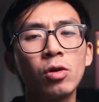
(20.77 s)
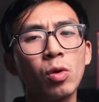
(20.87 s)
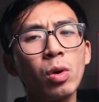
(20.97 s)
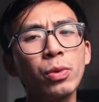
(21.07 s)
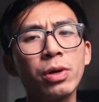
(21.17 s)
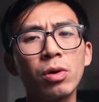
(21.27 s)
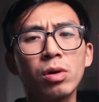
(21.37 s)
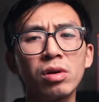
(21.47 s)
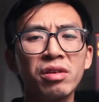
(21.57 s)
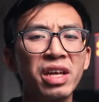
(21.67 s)
or what we
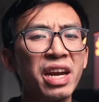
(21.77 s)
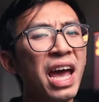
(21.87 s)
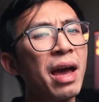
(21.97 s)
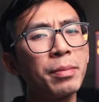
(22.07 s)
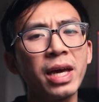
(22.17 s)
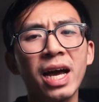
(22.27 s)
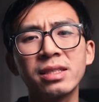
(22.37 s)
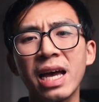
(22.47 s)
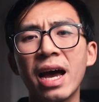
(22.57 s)
heard on that AMCAS